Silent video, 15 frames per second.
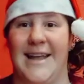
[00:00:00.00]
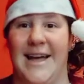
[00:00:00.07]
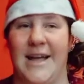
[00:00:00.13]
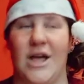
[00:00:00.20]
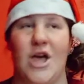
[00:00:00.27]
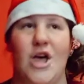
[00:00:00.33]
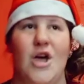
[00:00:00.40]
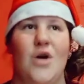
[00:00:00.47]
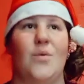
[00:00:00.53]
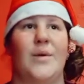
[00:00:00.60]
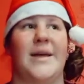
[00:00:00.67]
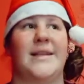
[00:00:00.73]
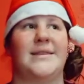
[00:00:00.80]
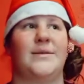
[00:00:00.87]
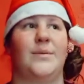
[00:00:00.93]
Like,
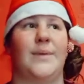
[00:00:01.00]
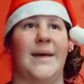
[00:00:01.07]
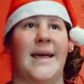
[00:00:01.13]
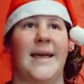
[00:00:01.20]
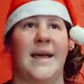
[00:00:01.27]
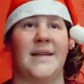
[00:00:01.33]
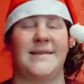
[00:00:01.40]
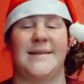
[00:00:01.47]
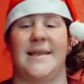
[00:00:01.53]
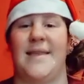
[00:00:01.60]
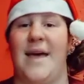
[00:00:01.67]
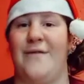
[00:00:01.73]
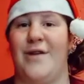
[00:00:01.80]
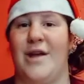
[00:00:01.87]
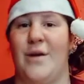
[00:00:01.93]
we are here in South
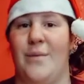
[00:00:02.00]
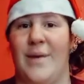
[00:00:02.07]
Africa,